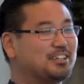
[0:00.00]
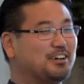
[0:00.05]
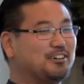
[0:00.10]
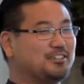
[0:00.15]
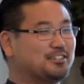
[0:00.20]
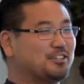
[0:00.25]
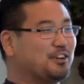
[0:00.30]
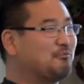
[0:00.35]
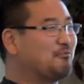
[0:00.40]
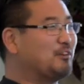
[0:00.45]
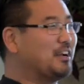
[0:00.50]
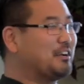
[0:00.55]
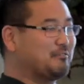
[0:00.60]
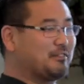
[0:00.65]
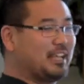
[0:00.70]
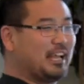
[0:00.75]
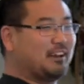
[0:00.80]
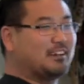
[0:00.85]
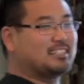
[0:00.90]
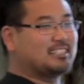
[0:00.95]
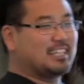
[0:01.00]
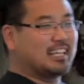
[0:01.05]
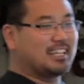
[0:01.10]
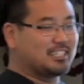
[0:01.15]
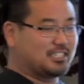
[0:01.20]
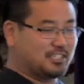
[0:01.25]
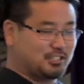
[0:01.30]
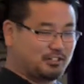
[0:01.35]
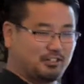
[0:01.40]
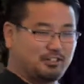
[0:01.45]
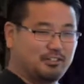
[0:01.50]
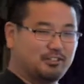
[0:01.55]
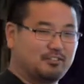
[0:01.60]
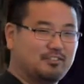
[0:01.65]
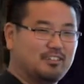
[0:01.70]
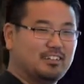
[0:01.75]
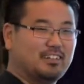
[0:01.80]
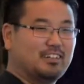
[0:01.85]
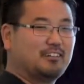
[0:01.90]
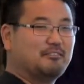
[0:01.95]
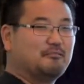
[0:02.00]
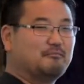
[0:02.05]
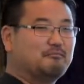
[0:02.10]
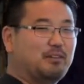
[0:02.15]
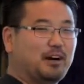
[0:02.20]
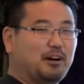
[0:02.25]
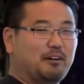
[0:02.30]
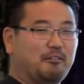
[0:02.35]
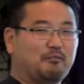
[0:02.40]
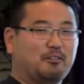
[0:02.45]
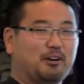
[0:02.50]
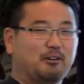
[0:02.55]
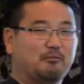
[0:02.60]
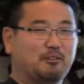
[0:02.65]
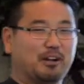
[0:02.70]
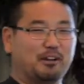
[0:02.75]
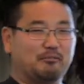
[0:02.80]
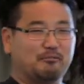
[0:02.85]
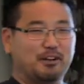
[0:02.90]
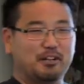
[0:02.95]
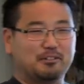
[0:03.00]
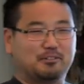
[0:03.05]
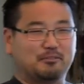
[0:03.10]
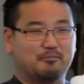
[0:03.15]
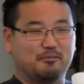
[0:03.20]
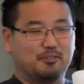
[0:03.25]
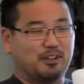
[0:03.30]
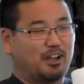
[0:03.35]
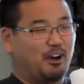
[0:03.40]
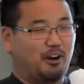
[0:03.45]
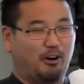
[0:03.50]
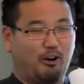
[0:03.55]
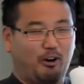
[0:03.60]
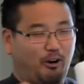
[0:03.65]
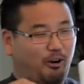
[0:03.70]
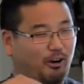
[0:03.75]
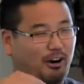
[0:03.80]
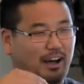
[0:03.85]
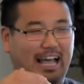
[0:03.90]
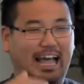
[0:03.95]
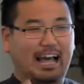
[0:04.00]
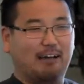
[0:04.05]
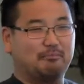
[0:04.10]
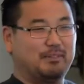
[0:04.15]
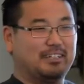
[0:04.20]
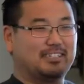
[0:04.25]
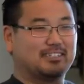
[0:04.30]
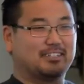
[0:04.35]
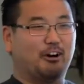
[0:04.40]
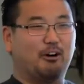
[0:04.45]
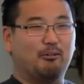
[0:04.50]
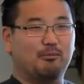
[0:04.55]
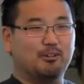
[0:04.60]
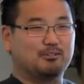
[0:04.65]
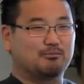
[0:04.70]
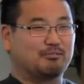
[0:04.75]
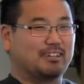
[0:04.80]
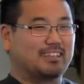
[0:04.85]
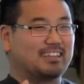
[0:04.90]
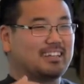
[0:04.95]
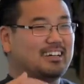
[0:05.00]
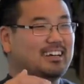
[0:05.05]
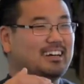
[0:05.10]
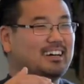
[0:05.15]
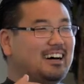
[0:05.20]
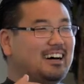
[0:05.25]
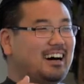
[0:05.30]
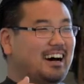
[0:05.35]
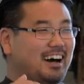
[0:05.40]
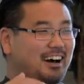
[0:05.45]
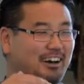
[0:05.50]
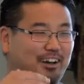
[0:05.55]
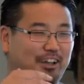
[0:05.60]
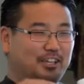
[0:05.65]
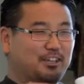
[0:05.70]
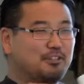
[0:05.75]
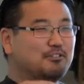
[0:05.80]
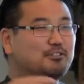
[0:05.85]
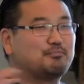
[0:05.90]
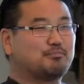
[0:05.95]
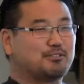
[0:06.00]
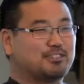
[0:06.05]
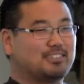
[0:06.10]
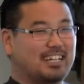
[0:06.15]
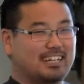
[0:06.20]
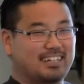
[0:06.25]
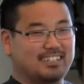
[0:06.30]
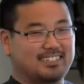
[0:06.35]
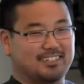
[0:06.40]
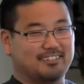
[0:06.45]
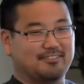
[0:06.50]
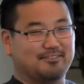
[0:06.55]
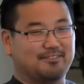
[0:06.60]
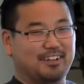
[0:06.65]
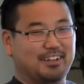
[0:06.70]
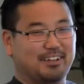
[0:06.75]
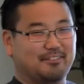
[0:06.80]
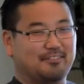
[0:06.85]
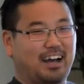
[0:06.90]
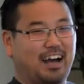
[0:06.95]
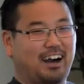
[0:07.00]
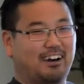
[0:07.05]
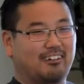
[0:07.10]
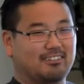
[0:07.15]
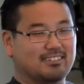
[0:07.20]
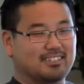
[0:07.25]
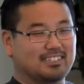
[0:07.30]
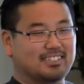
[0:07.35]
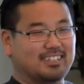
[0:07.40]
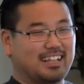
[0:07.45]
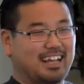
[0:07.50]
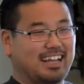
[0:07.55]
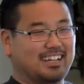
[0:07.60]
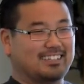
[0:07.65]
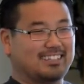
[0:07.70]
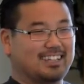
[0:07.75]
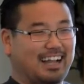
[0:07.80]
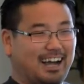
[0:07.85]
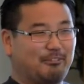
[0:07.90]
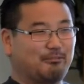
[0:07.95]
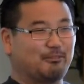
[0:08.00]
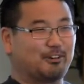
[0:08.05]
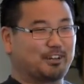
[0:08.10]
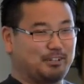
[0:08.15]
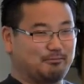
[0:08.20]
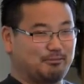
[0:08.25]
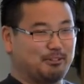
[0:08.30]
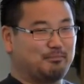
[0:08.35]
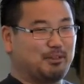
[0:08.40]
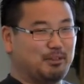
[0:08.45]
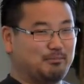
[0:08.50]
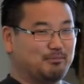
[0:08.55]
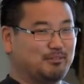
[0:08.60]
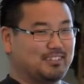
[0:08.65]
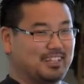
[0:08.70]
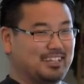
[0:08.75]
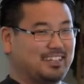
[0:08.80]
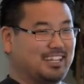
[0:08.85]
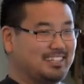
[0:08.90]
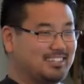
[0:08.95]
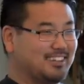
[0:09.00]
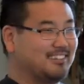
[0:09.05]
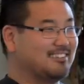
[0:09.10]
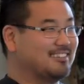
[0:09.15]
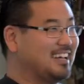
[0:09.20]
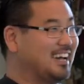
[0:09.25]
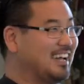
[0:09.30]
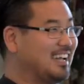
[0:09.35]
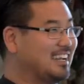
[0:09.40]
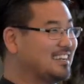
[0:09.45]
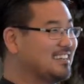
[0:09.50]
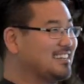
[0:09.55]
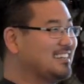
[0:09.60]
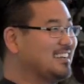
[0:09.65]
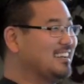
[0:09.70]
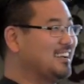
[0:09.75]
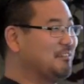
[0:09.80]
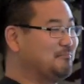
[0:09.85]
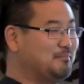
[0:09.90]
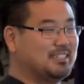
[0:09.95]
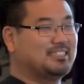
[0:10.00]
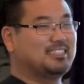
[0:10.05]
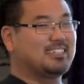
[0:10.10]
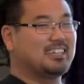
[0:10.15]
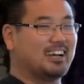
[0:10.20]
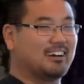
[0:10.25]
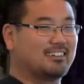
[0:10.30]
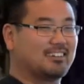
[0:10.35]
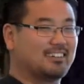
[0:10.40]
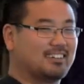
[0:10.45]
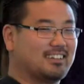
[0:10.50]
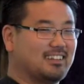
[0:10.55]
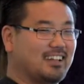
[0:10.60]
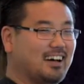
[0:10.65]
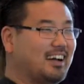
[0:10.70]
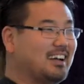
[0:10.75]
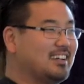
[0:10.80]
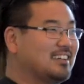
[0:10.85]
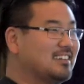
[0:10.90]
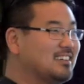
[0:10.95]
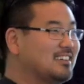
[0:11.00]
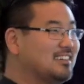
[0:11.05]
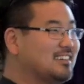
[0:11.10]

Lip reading: So what Ken is saying is true, but what happens almost with a huge percentage of owls is like not working with people that they don't like and missing out on a lot.